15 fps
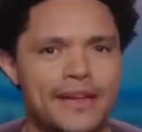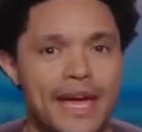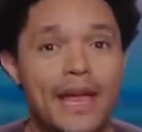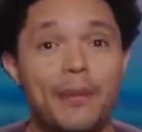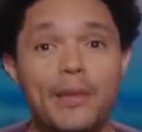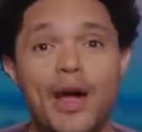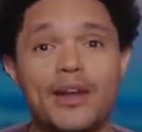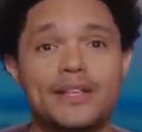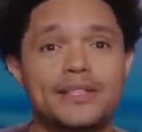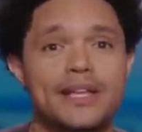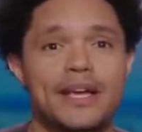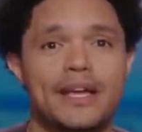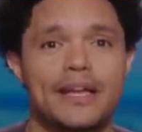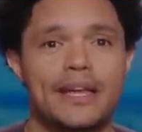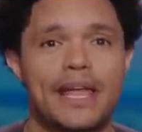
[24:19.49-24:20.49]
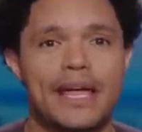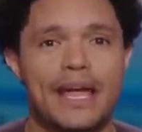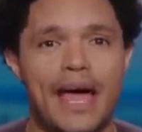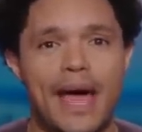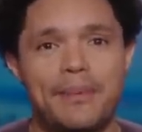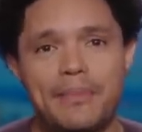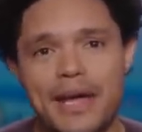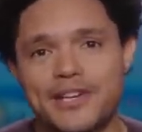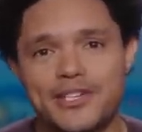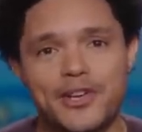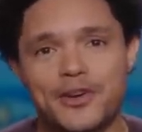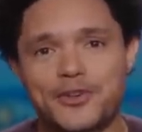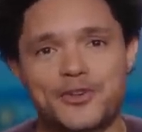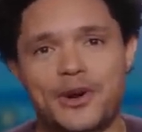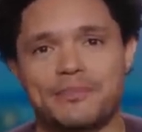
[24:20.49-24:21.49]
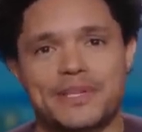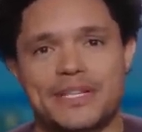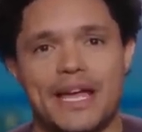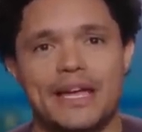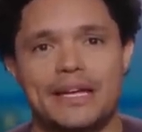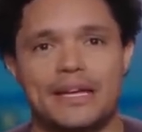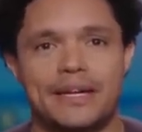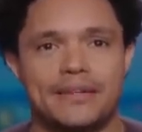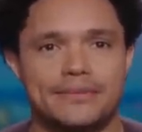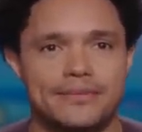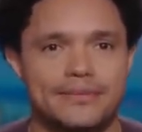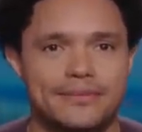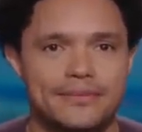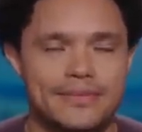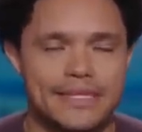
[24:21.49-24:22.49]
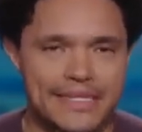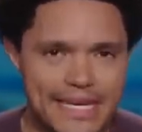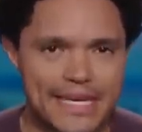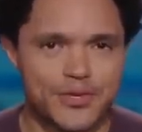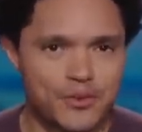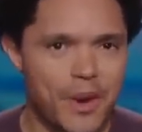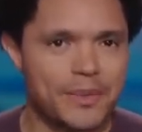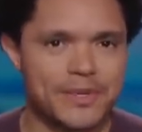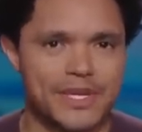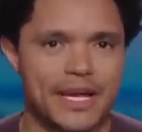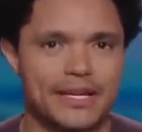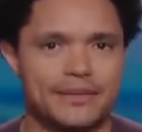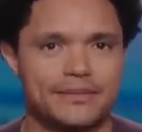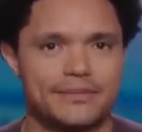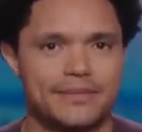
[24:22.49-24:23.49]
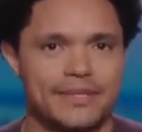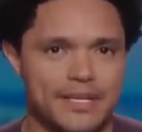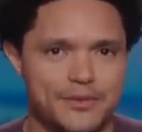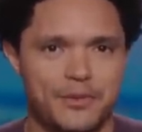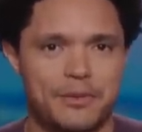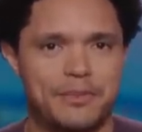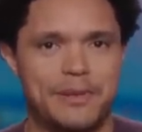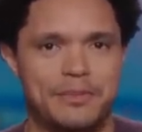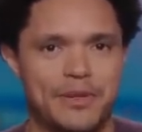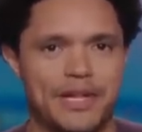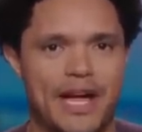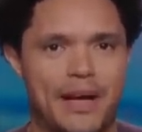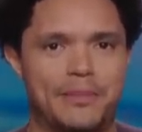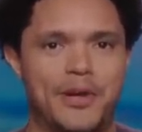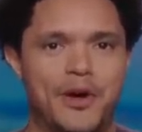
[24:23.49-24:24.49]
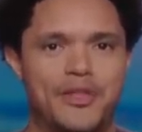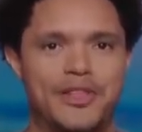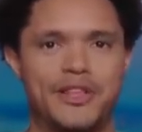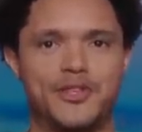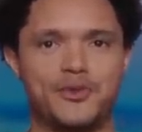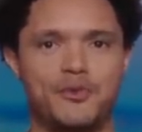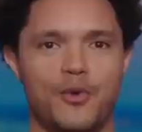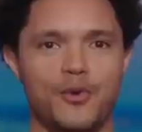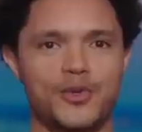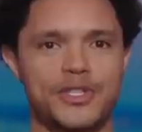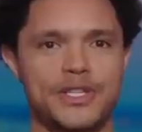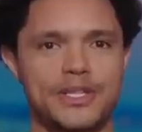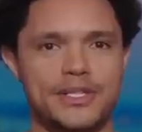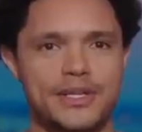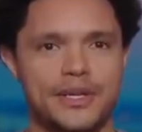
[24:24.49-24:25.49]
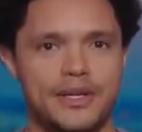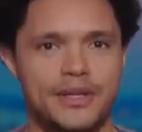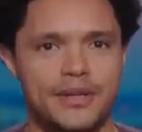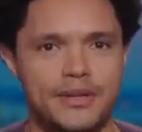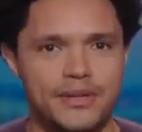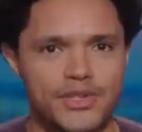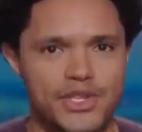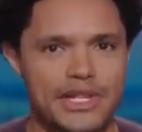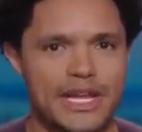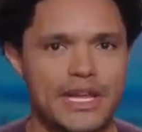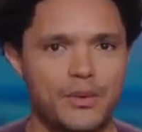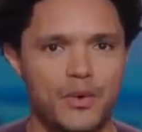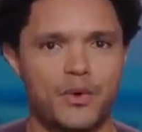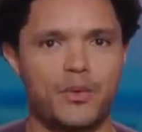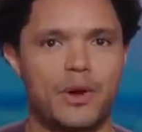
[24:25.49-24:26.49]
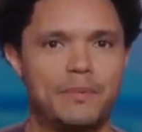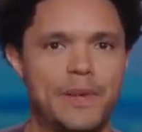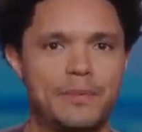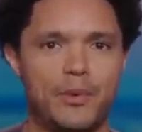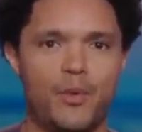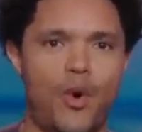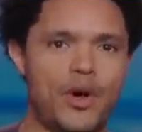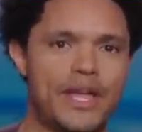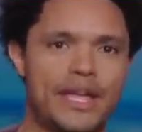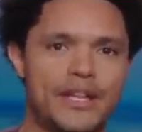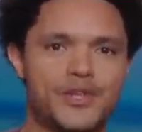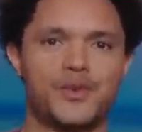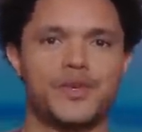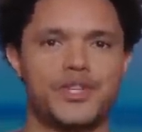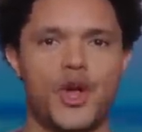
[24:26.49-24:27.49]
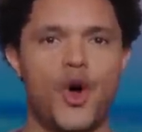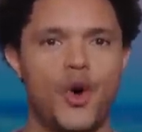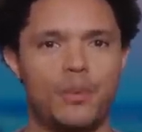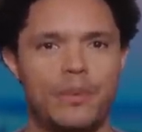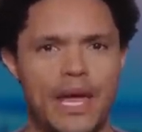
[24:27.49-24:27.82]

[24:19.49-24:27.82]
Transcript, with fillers: And I'll be honest, like, I'm actually on Trump's side here. It's his website. He doesn't want people coming on there to roast it. Just like he wouldn't want people walking into his home